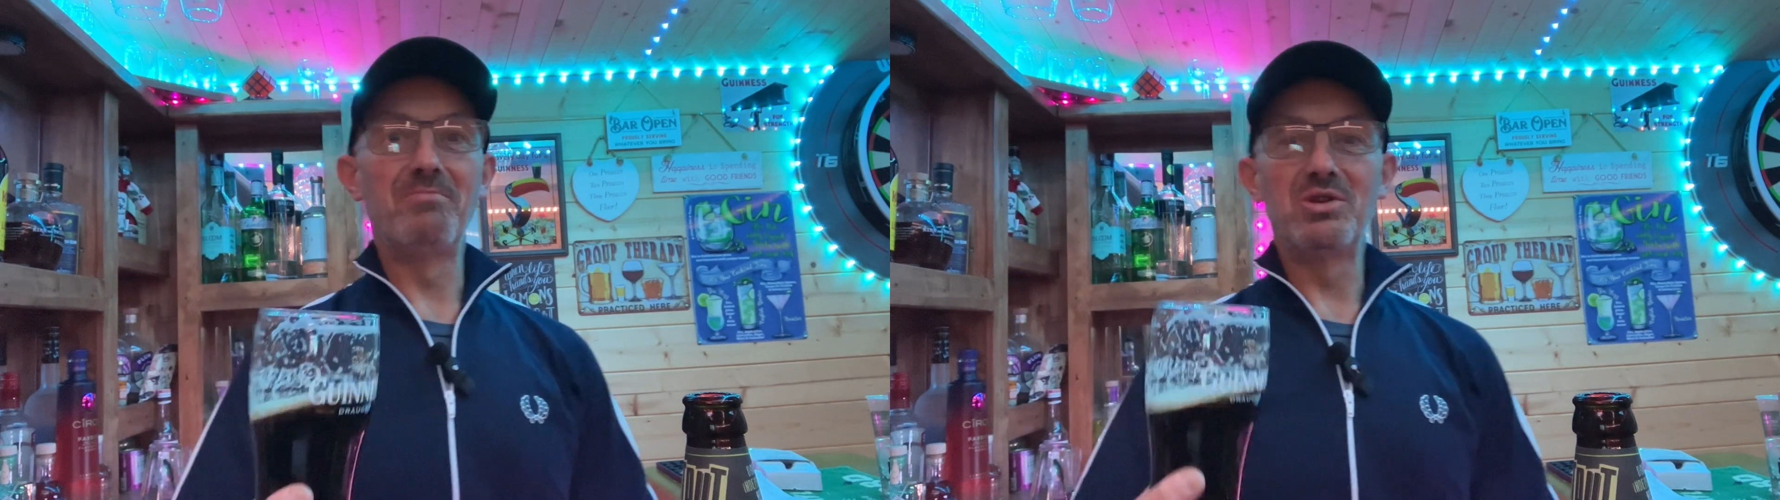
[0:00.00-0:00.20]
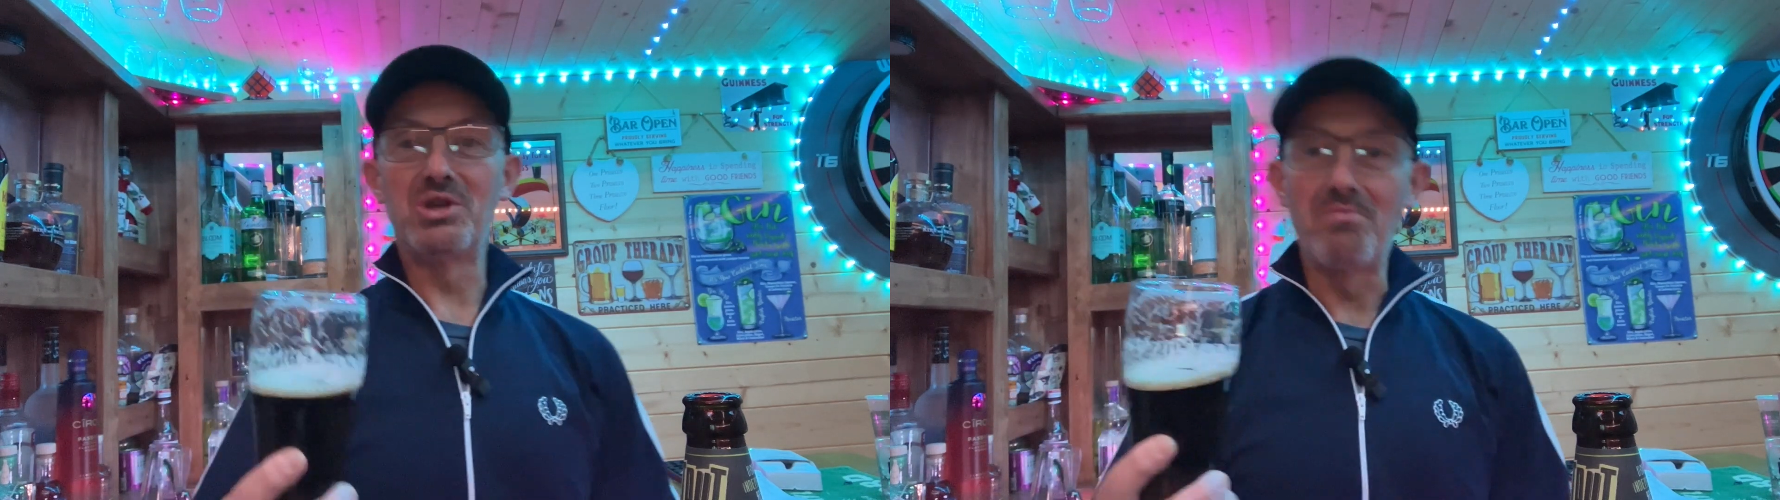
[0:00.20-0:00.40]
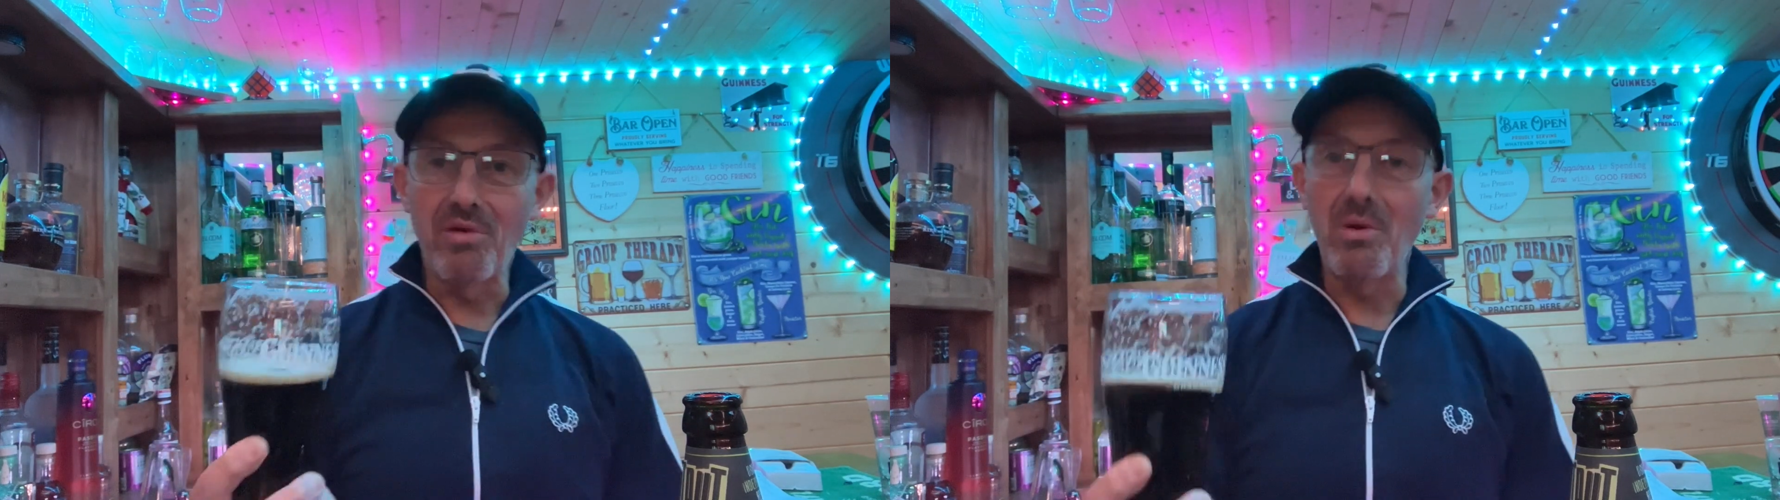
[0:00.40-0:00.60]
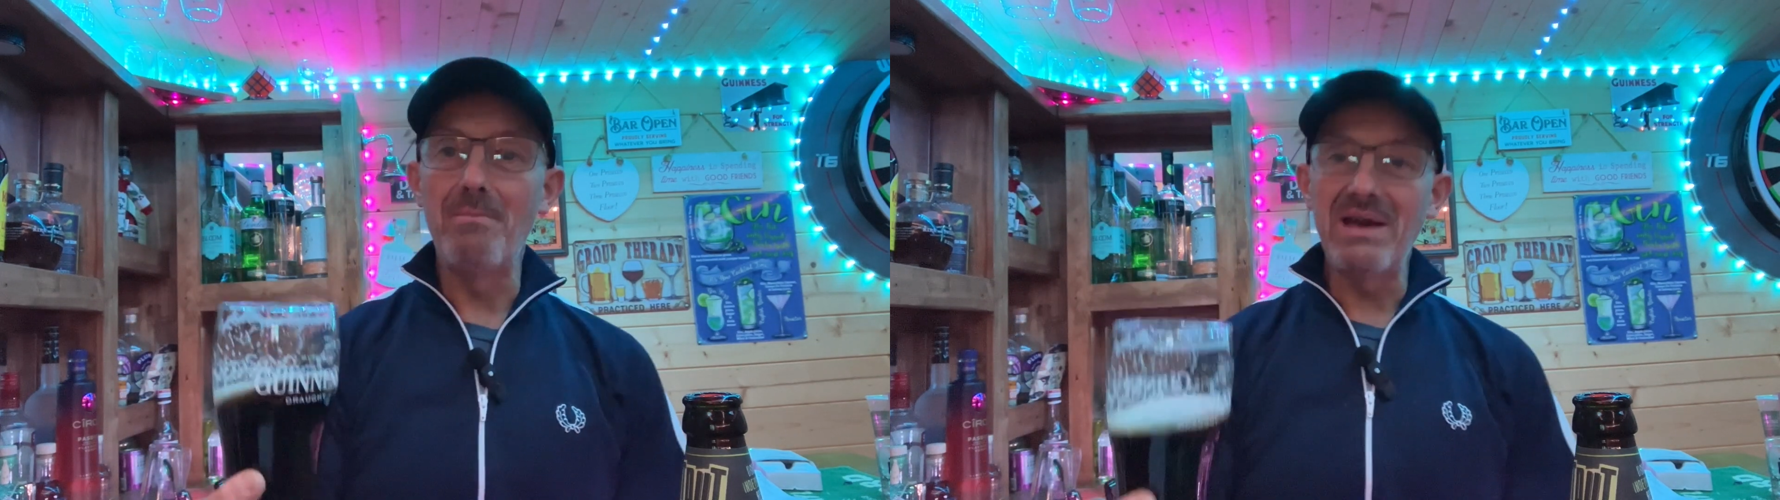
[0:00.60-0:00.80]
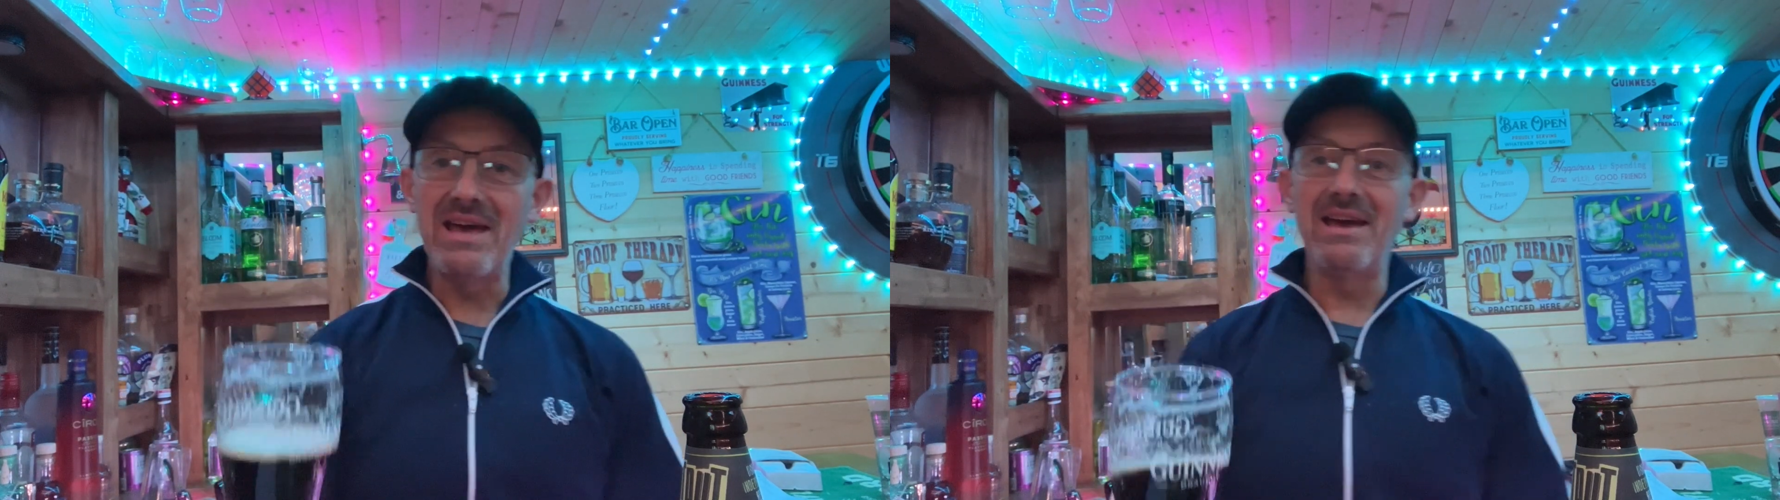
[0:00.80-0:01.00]
to brew a
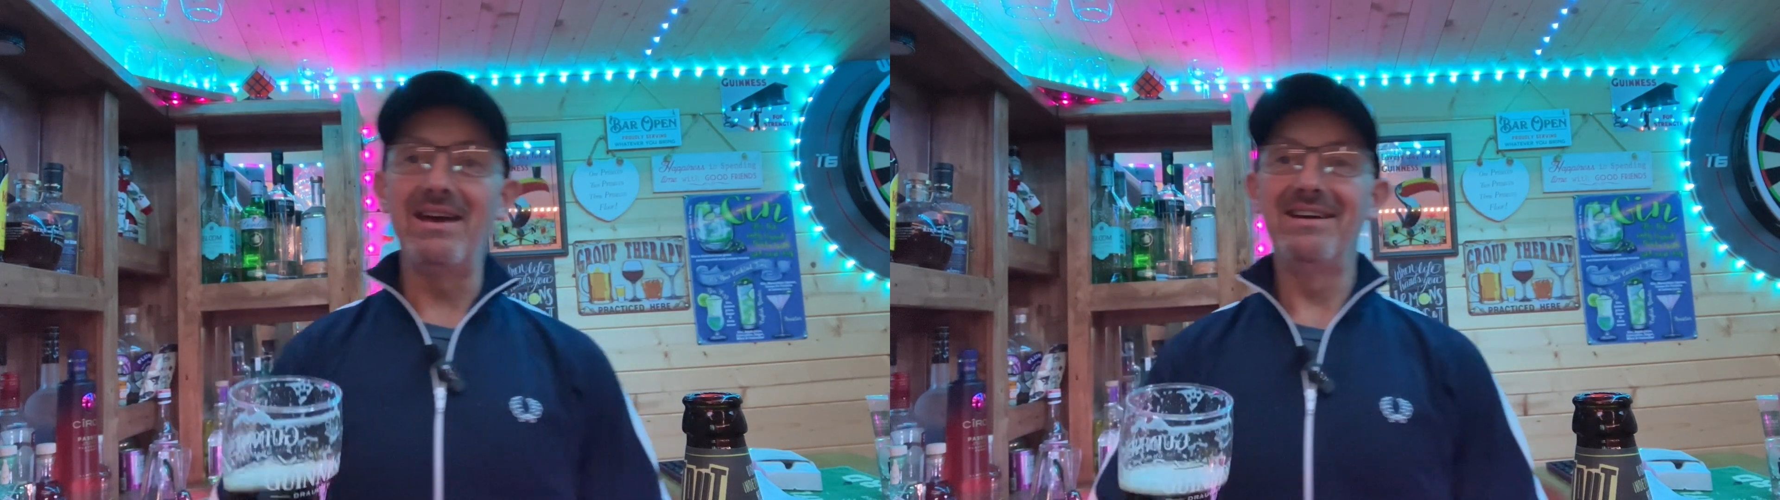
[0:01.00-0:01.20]
beer